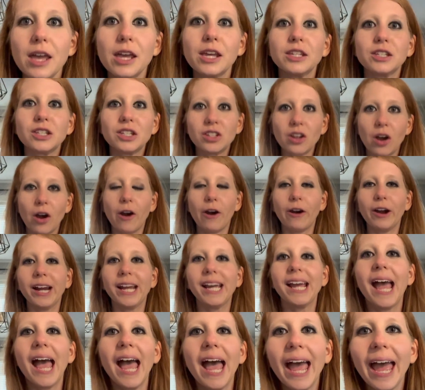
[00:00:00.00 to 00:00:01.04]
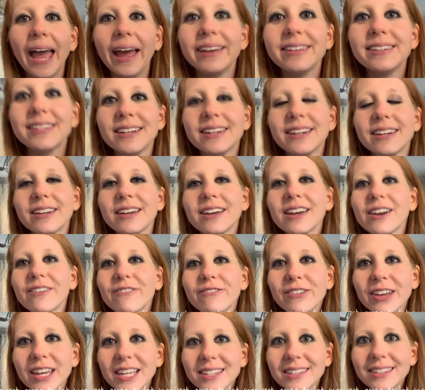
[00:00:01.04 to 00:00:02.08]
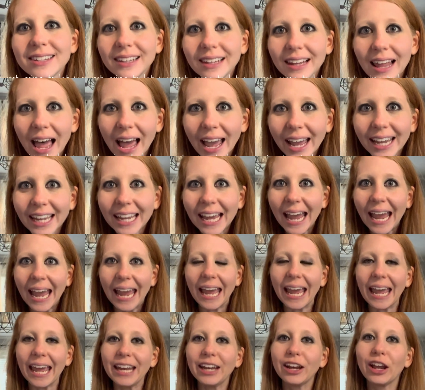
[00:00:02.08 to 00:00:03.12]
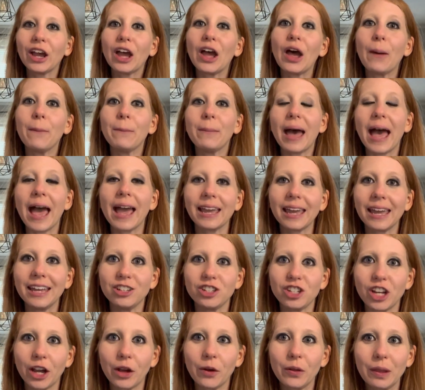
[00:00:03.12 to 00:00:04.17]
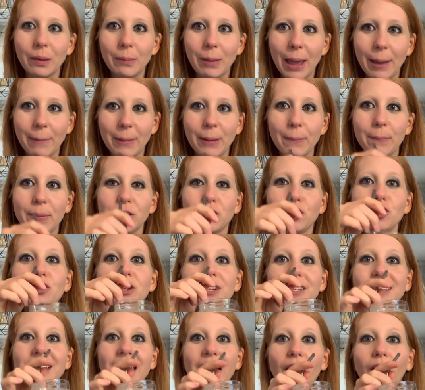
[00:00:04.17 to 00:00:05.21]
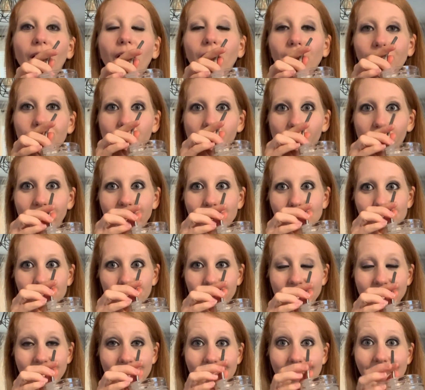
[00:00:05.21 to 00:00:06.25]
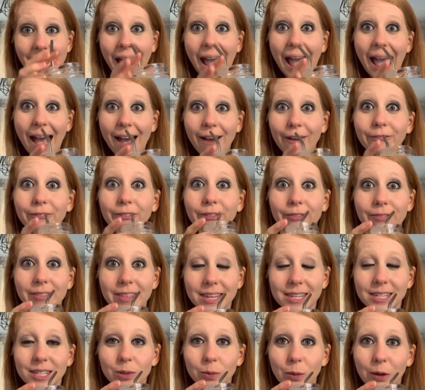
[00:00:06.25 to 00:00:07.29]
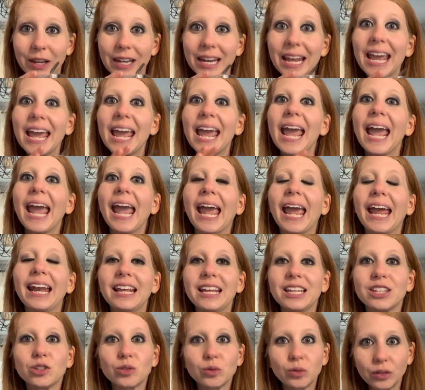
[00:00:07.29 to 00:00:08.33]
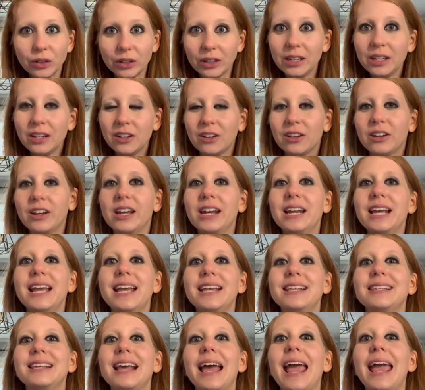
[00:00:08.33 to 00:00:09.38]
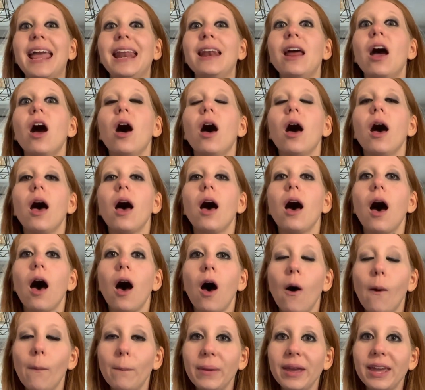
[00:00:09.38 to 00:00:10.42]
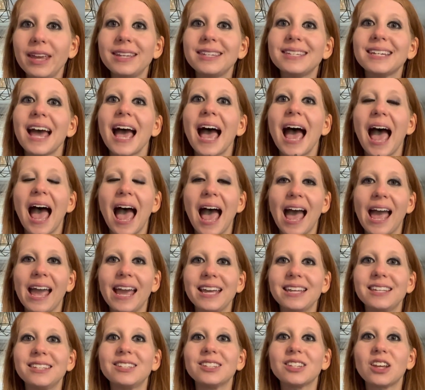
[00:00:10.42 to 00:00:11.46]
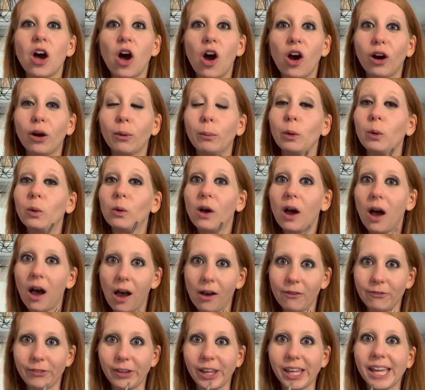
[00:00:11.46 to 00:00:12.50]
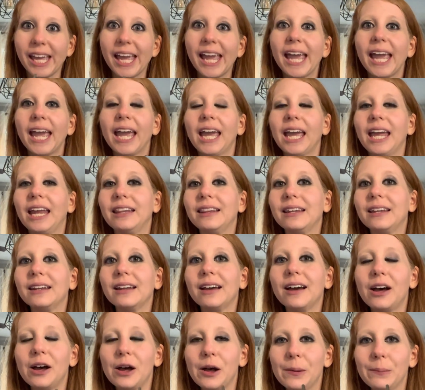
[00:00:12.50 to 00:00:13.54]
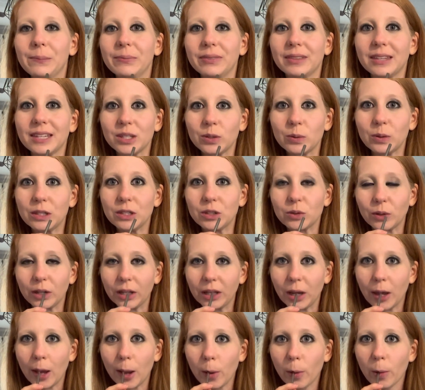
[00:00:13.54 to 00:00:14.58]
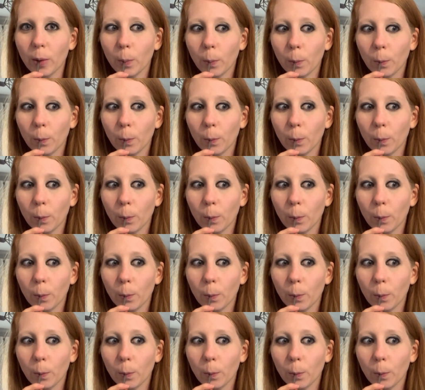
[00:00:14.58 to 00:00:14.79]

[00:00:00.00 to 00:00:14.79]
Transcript: Sorry, I had to fix the light and come back and check on the baby. But you can tell I've already drinking half of this one, and it's really good. It's an almond iced caramel coffee, and this one's really good.